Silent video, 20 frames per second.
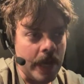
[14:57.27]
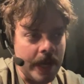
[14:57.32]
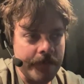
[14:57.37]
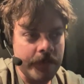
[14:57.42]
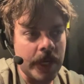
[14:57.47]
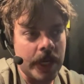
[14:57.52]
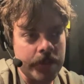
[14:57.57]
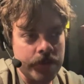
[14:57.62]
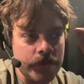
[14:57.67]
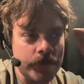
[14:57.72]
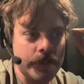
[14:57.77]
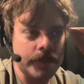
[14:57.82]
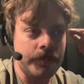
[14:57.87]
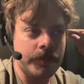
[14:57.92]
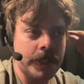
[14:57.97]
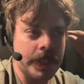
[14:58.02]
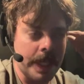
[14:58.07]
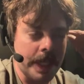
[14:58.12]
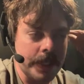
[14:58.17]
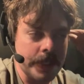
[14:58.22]
gone through some
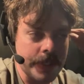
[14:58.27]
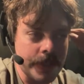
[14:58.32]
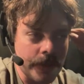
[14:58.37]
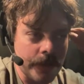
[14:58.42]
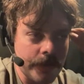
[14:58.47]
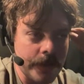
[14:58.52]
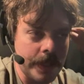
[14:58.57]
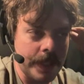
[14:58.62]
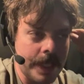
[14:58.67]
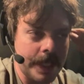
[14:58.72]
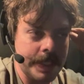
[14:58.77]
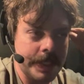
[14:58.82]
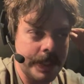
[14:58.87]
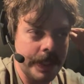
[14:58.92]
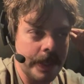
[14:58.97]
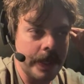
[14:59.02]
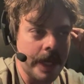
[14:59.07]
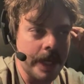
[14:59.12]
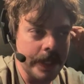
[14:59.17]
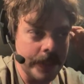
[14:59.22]
changes over the last
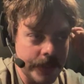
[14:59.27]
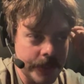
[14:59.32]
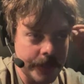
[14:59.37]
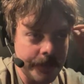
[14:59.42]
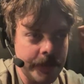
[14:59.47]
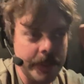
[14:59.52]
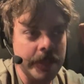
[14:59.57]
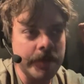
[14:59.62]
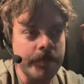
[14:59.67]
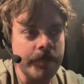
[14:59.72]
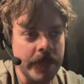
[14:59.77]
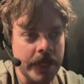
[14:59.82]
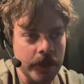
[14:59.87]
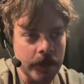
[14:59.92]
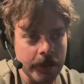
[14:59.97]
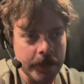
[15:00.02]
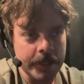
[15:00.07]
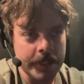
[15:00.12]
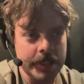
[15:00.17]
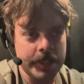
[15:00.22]
year. I used to be a
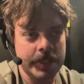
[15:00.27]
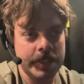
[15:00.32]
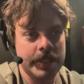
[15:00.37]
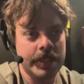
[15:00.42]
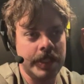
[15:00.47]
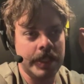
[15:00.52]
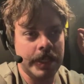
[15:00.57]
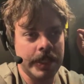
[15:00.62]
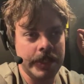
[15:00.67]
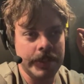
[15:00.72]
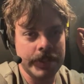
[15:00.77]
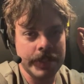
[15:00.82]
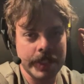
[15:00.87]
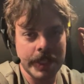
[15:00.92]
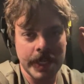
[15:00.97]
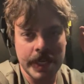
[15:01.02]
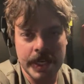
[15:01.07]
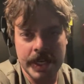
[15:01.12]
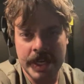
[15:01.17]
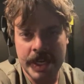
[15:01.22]
minarchist, and I used to
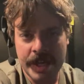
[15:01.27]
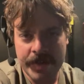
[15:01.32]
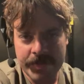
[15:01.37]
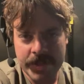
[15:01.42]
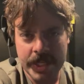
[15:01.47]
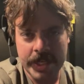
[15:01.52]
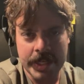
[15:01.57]
kind of have that